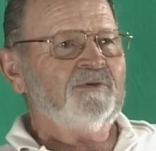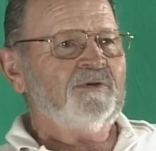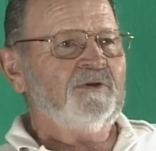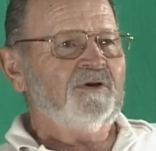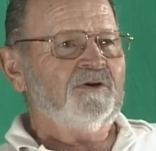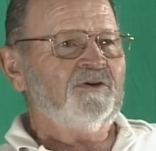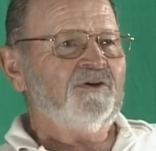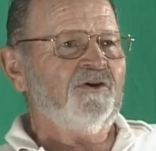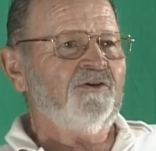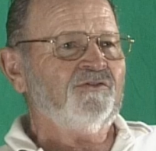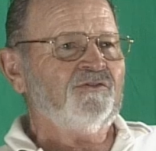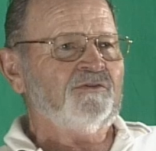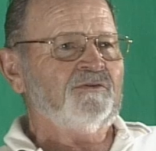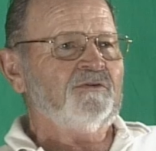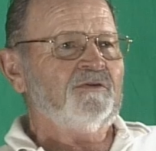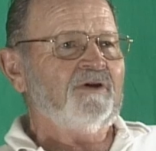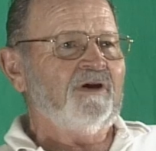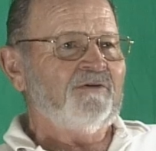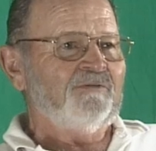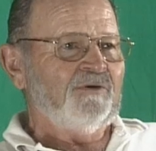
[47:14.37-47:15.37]
a cousin
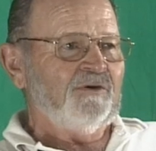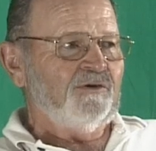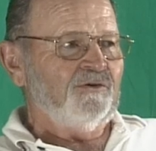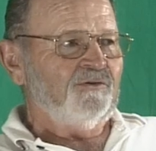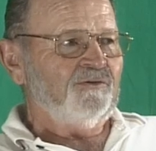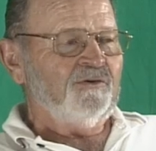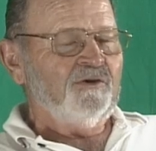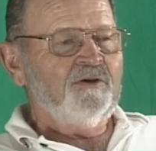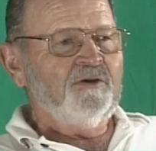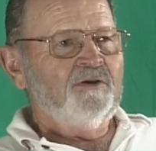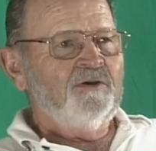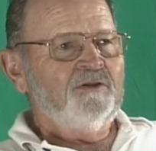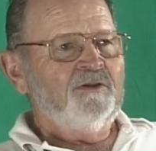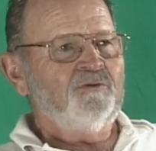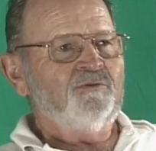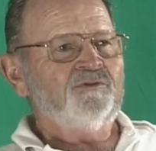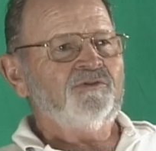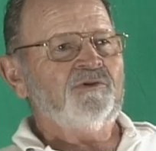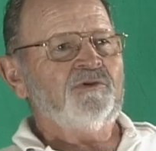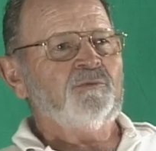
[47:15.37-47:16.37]
of his
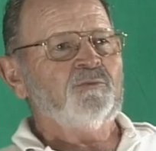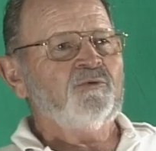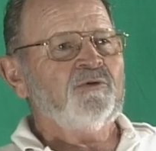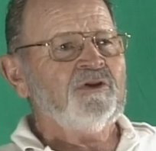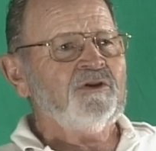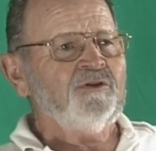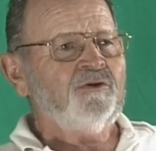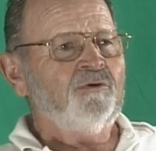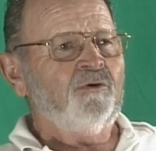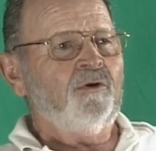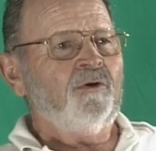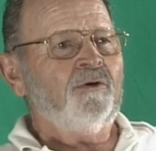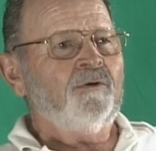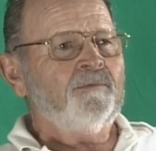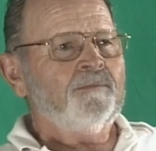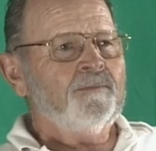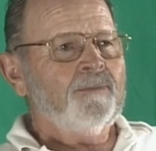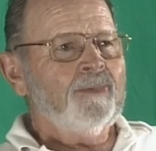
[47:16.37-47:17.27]
that was in the Marine Corps.